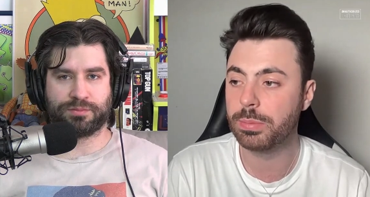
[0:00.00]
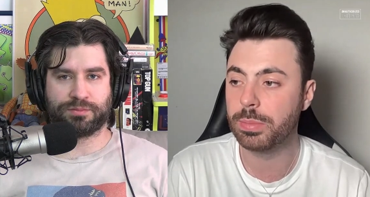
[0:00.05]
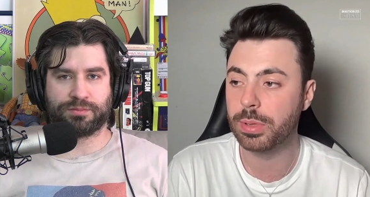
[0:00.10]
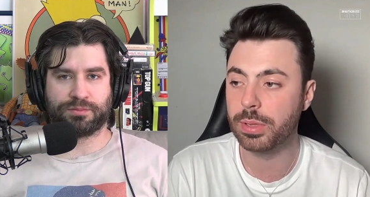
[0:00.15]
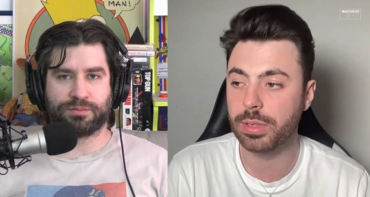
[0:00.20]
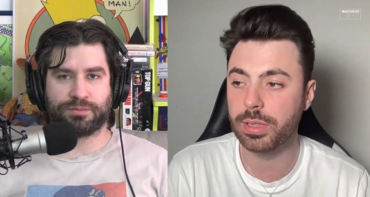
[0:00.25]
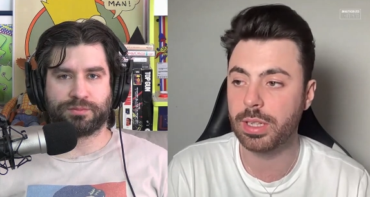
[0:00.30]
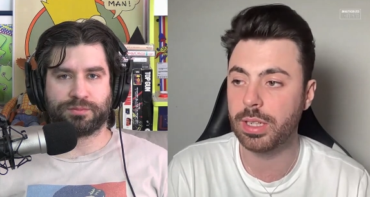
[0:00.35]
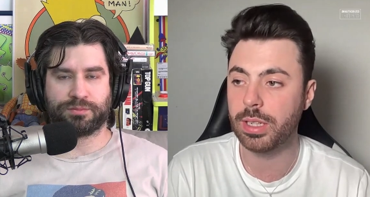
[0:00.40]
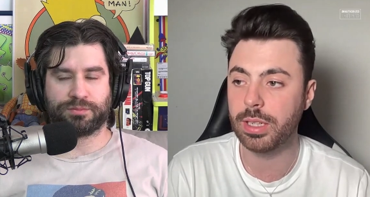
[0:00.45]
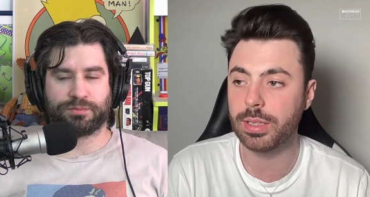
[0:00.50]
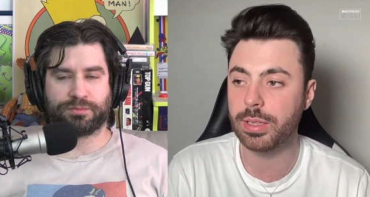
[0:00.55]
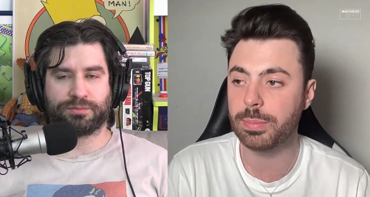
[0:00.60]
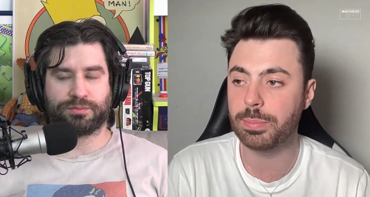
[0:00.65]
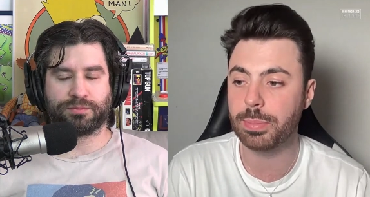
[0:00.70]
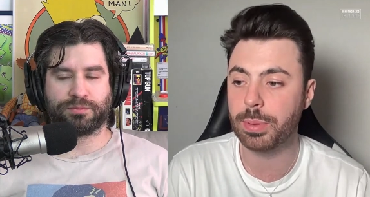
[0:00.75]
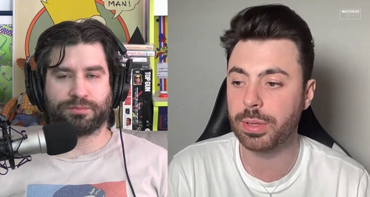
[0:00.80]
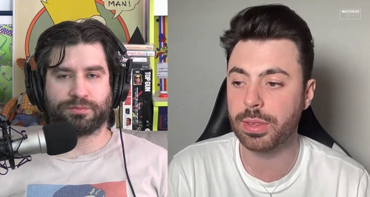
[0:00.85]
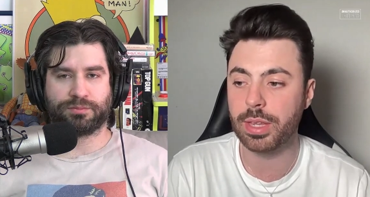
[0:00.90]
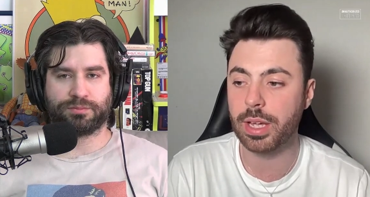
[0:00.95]
Speaker 1: but it
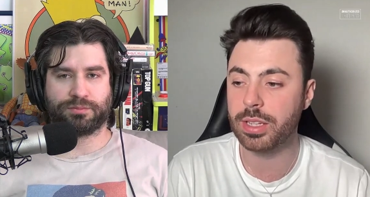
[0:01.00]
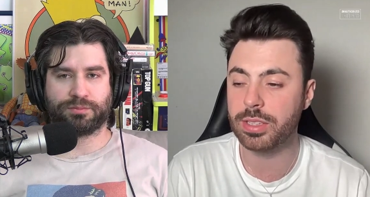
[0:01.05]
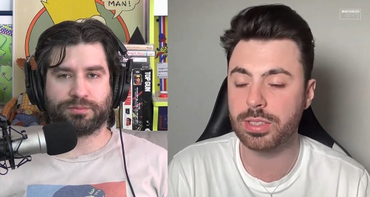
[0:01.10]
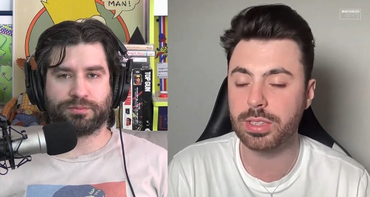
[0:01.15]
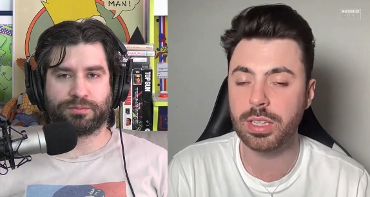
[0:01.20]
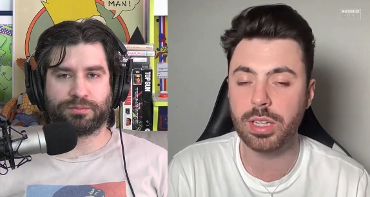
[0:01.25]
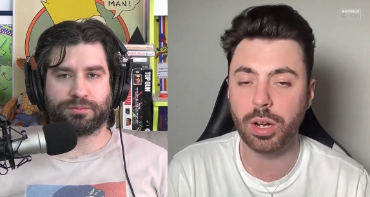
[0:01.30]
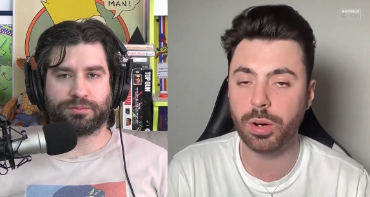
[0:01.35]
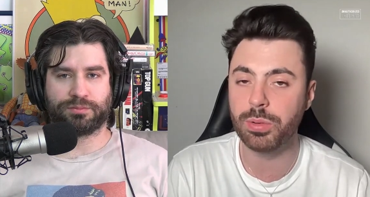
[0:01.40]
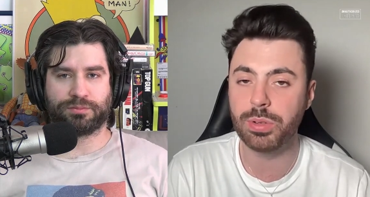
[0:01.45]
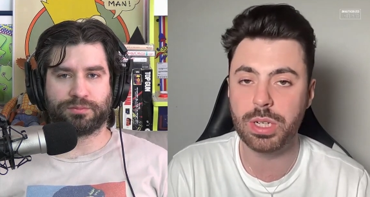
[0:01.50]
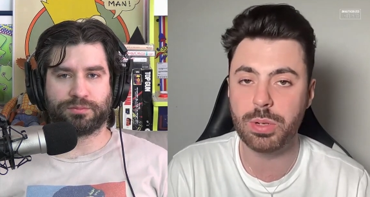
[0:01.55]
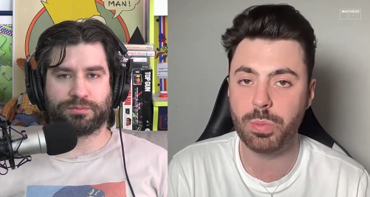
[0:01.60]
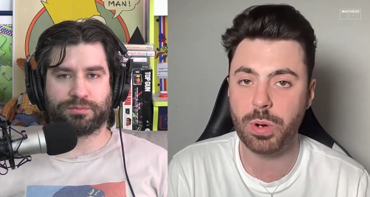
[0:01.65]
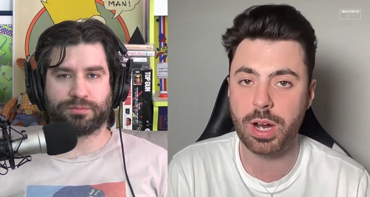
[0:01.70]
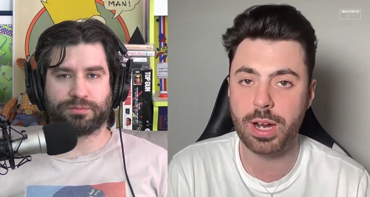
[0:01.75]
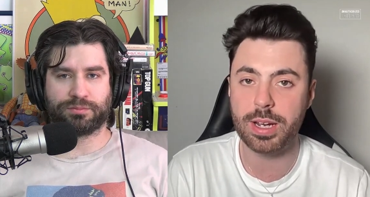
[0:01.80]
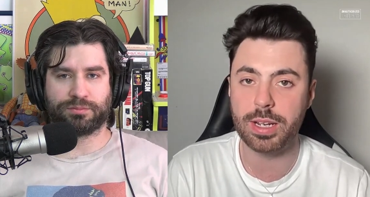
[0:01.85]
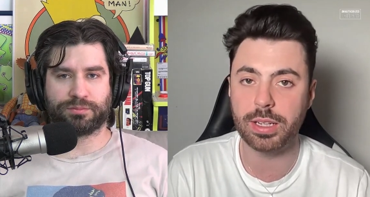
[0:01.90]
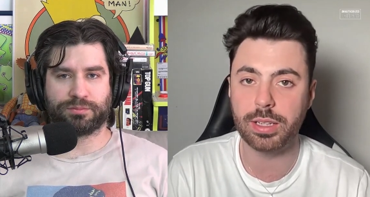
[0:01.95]
but that's the only
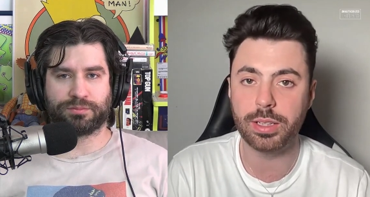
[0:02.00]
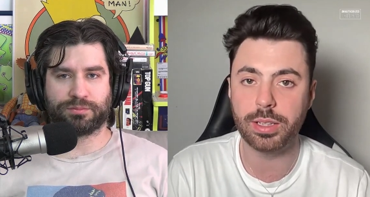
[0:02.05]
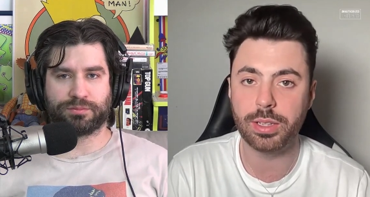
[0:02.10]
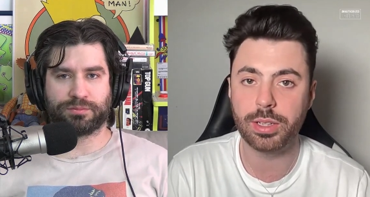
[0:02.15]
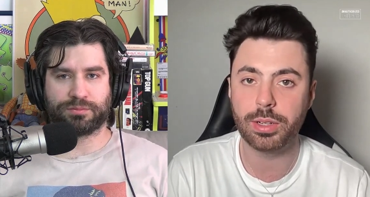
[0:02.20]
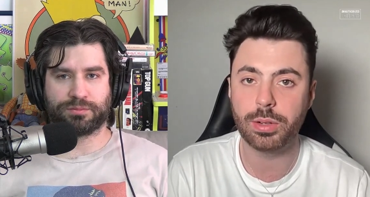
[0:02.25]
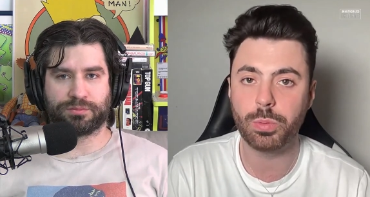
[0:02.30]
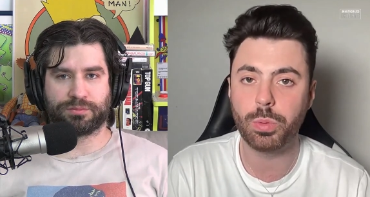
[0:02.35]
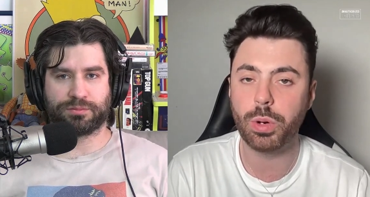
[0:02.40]
way.